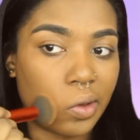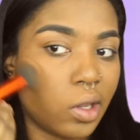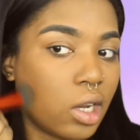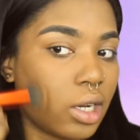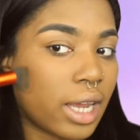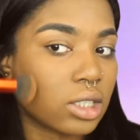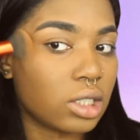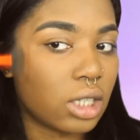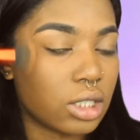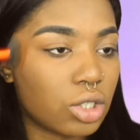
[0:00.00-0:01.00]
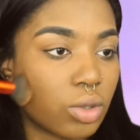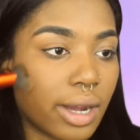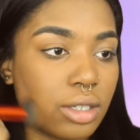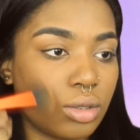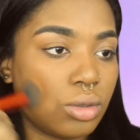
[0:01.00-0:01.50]
And it actually doesn't
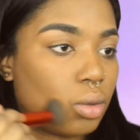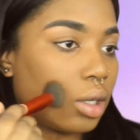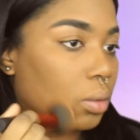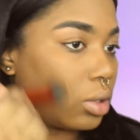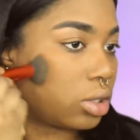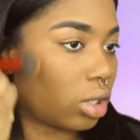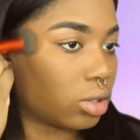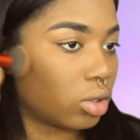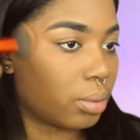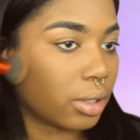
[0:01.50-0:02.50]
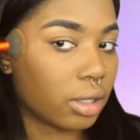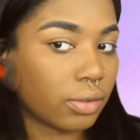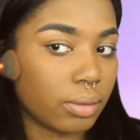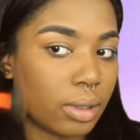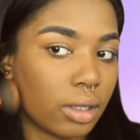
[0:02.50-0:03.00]
dry too quick, which is also a
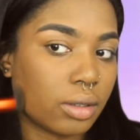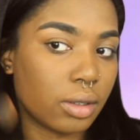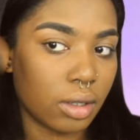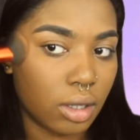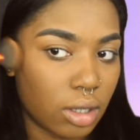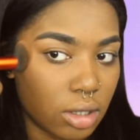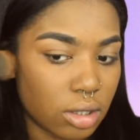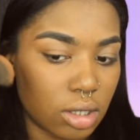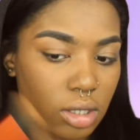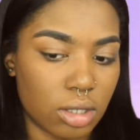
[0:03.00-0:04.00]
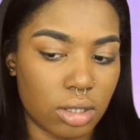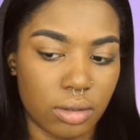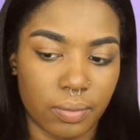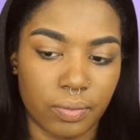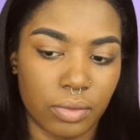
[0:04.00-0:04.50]
perk for me
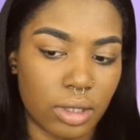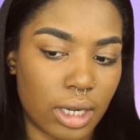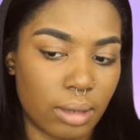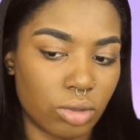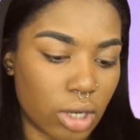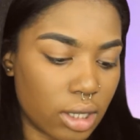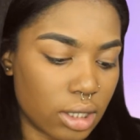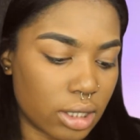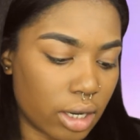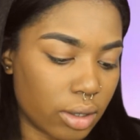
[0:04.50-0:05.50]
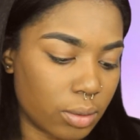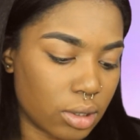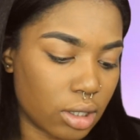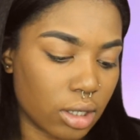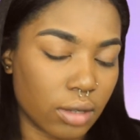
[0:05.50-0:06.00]
since I am trying this out. It
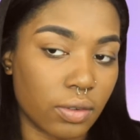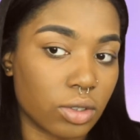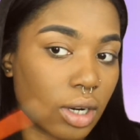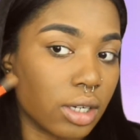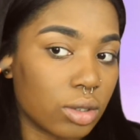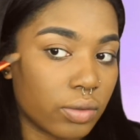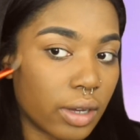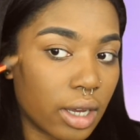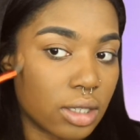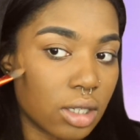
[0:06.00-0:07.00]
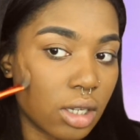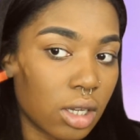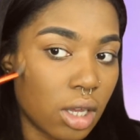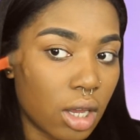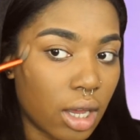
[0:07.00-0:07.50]
would suck if it dried too fast.
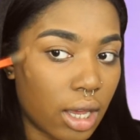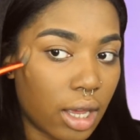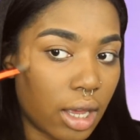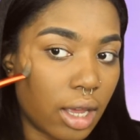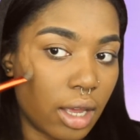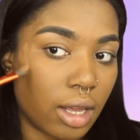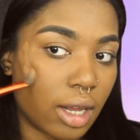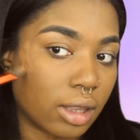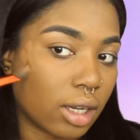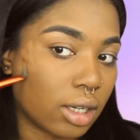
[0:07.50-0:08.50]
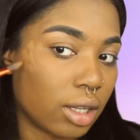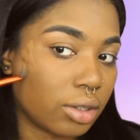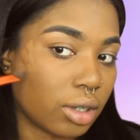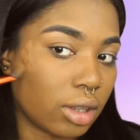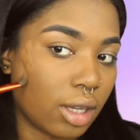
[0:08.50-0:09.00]
And I think
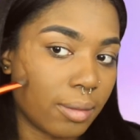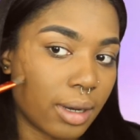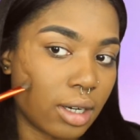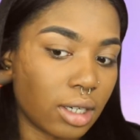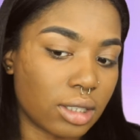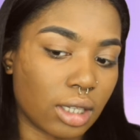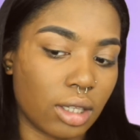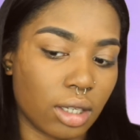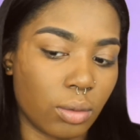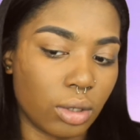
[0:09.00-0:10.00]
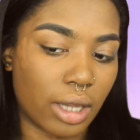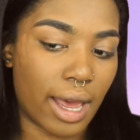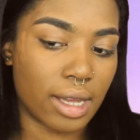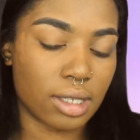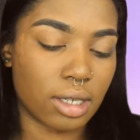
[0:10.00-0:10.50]
another good thing about it is I think it will
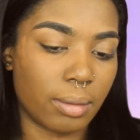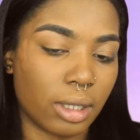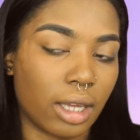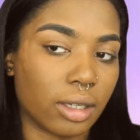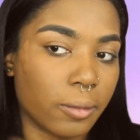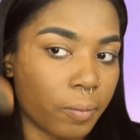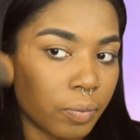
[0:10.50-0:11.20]
last, I mean like,